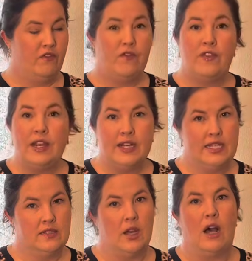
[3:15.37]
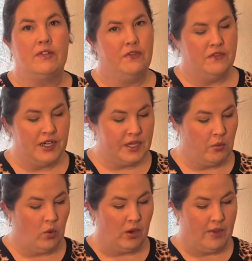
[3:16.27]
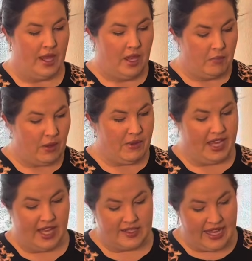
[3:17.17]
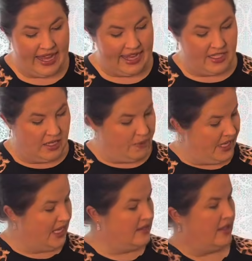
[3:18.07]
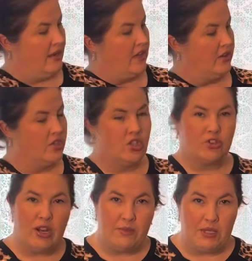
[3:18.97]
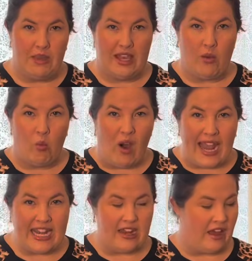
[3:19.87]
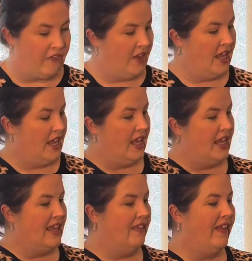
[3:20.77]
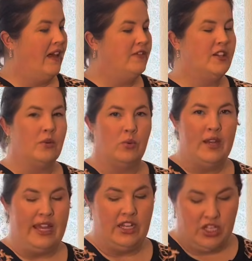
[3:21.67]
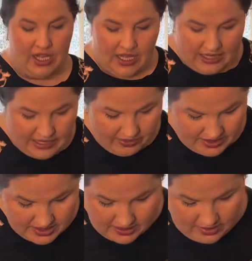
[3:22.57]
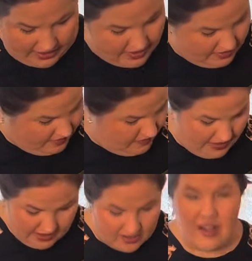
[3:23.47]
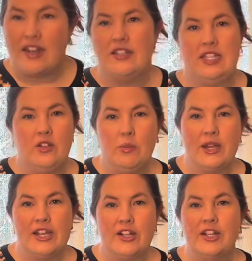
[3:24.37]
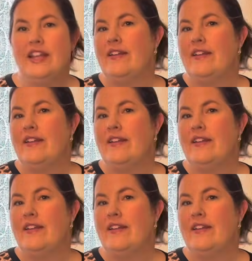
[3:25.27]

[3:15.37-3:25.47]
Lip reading: Very soft, very warm. But because I had to piece another strip to make it wide enough, it left a ridge. Now, it's not a deal breaker.